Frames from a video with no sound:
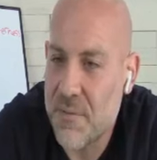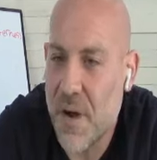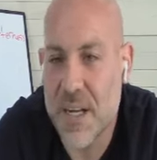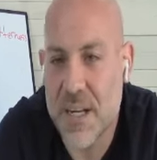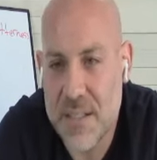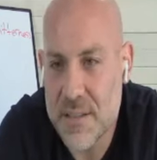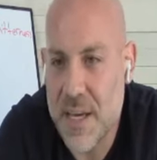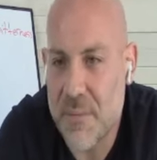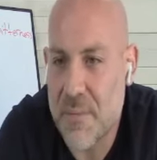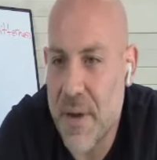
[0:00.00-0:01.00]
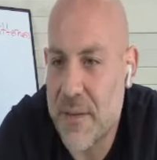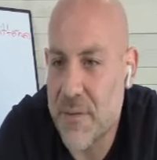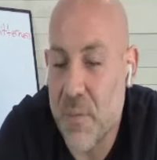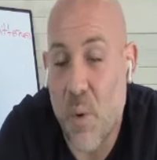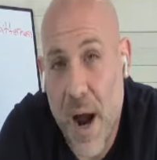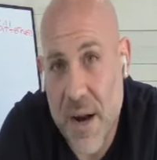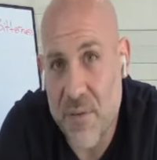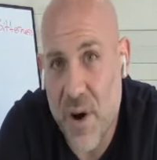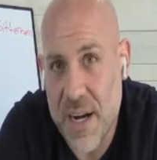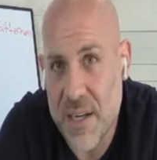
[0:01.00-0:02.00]
Vodka can be made from a wide
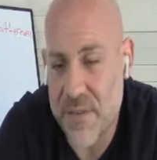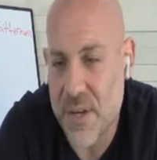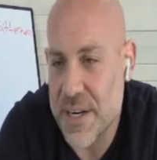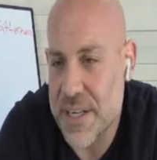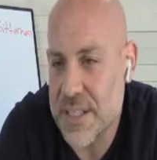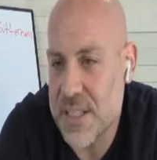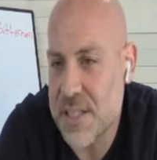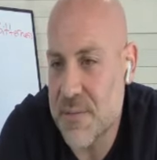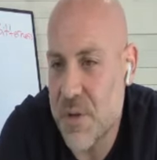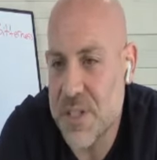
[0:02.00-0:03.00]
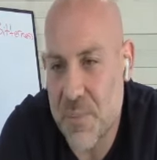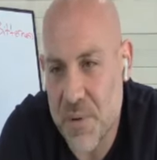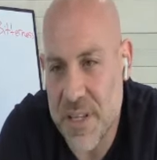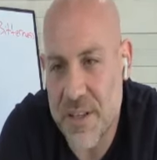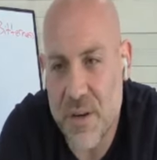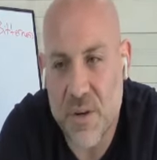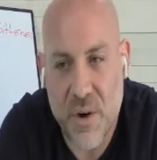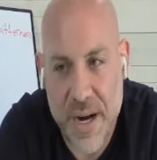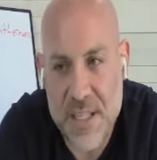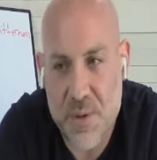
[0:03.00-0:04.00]
variety of ingredients, most typically though
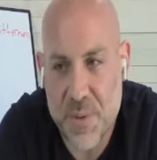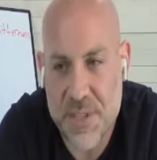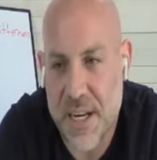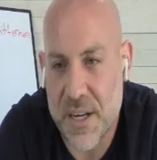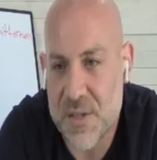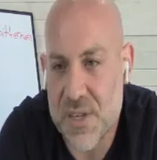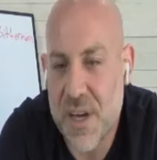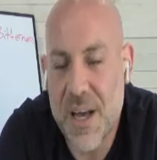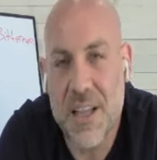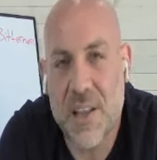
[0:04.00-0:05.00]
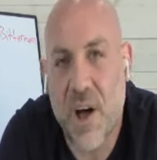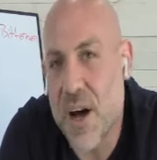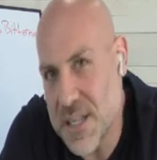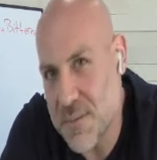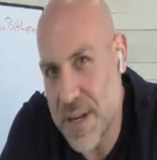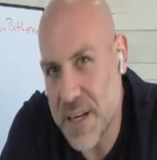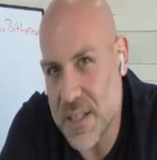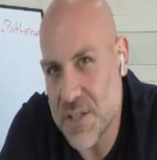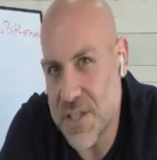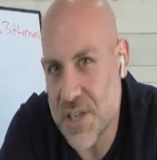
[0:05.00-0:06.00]
grains or potatoes. Laws in many
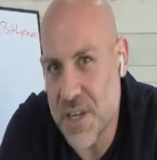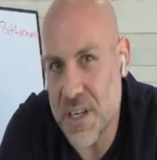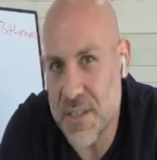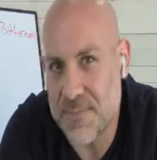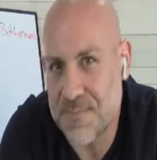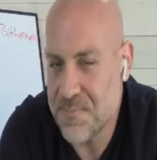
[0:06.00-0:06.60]
countries are going to,